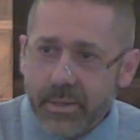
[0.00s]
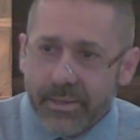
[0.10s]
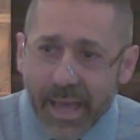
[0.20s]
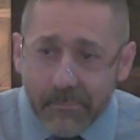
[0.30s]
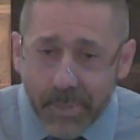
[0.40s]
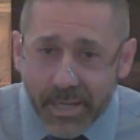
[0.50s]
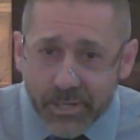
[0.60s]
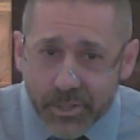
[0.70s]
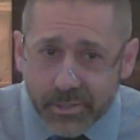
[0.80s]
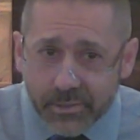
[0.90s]
That
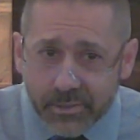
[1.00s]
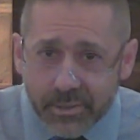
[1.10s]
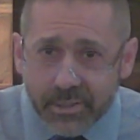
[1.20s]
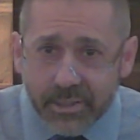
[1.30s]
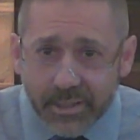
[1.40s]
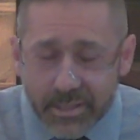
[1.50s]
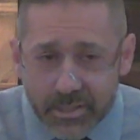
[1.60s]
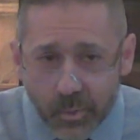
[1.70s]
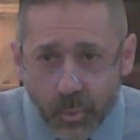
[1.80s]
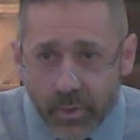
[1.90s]
mansion is
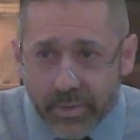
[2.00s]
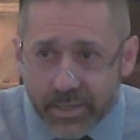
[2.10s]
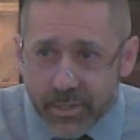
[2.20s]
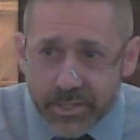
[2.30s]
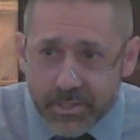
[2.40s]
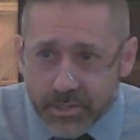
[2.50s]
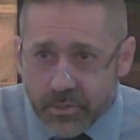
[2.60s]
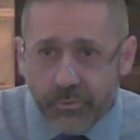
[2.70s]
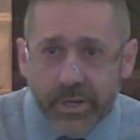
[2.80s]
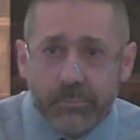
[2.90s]
the one that Jesus is
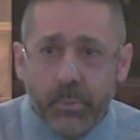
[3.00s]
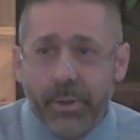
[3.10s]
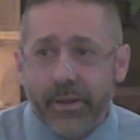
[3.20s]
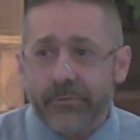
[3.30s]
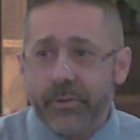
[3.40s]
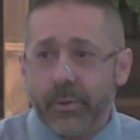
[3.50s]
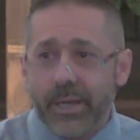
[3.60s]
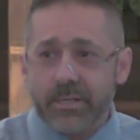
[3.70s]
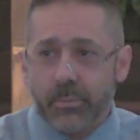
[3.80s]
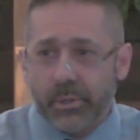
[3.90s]
already preparing for you
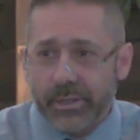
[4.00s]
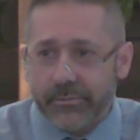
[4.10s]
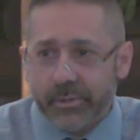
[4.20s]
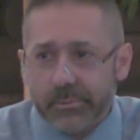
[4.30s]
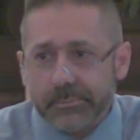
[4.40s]
as a believer.